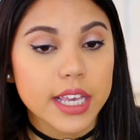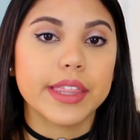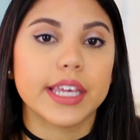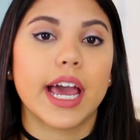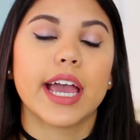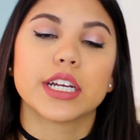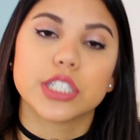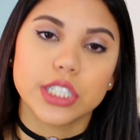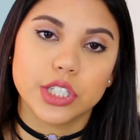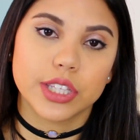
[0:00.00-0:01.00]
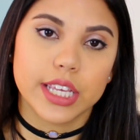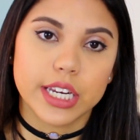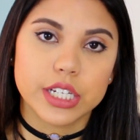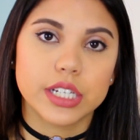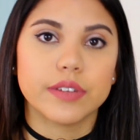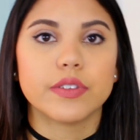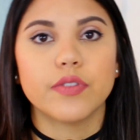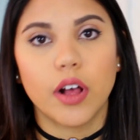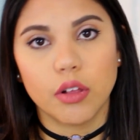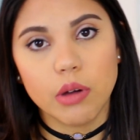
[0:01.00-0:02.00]
And then I actually took the initiative to
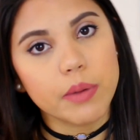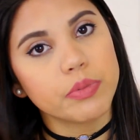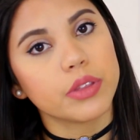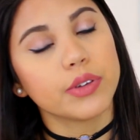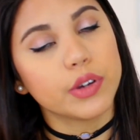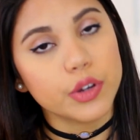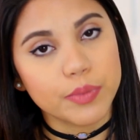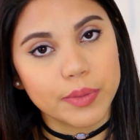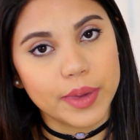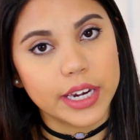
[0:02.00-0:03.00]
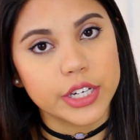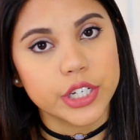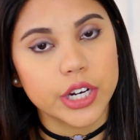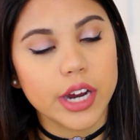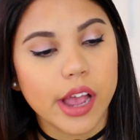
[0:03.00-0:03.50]
follow up with the recruitment manager,